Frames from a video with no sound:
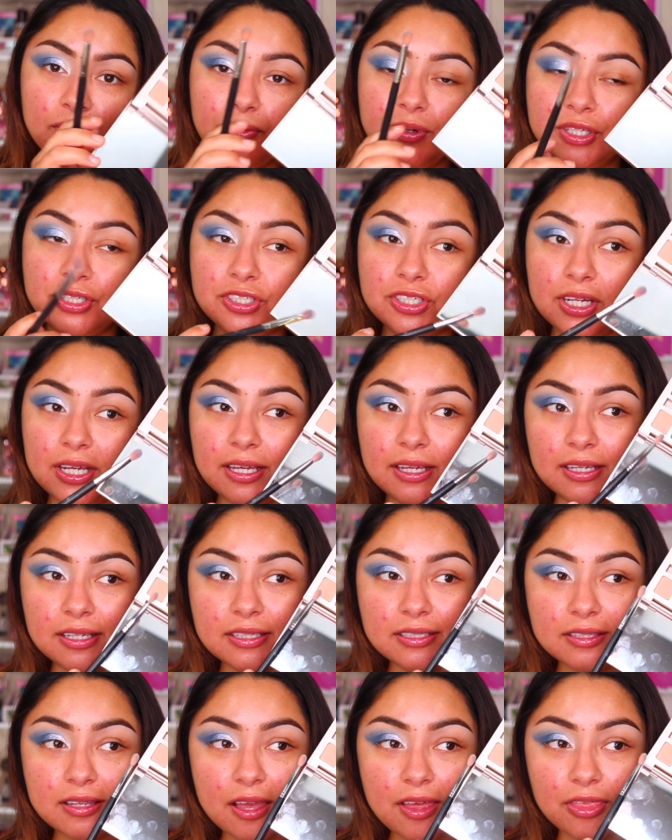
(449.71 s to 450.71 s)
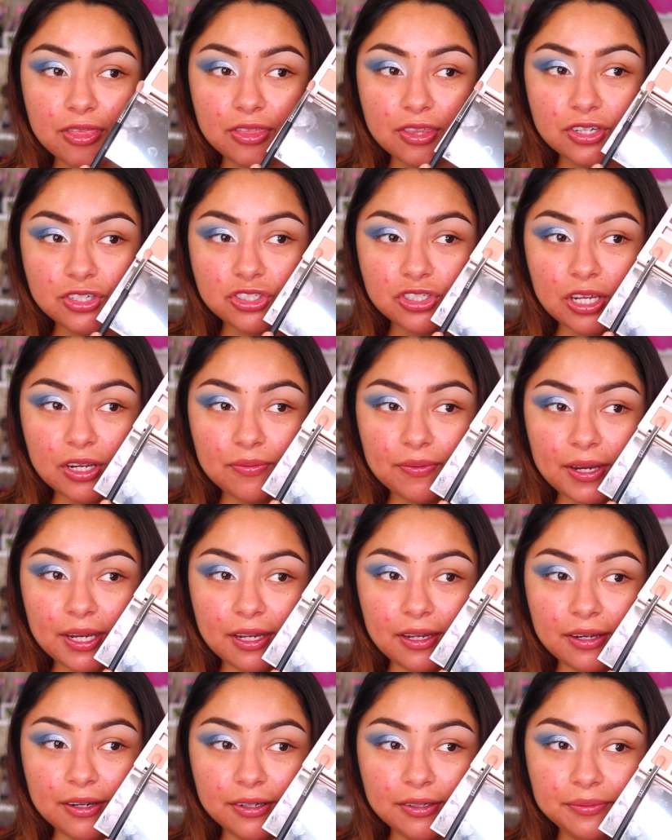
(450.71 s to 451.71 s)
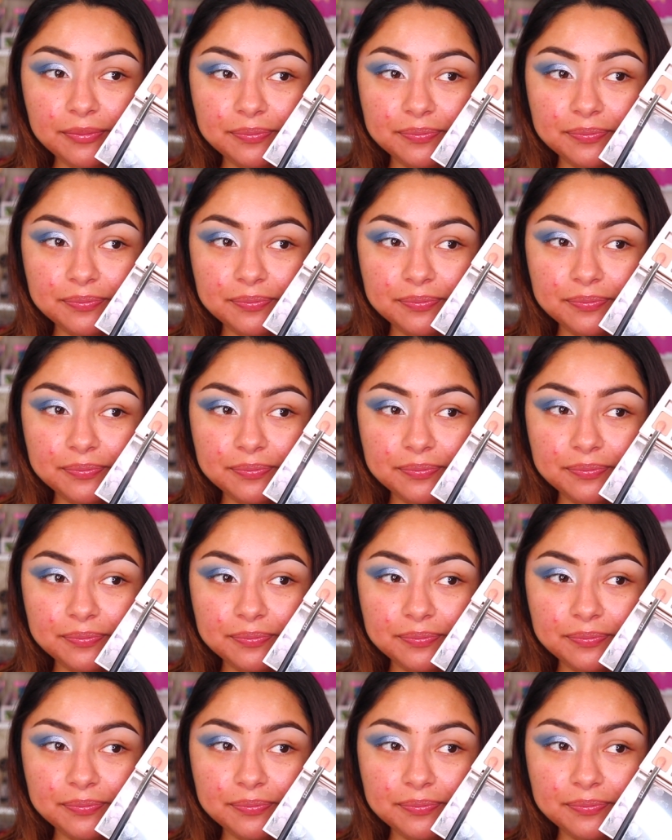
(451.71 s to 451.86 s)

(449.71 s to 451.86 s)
which is this shade right here.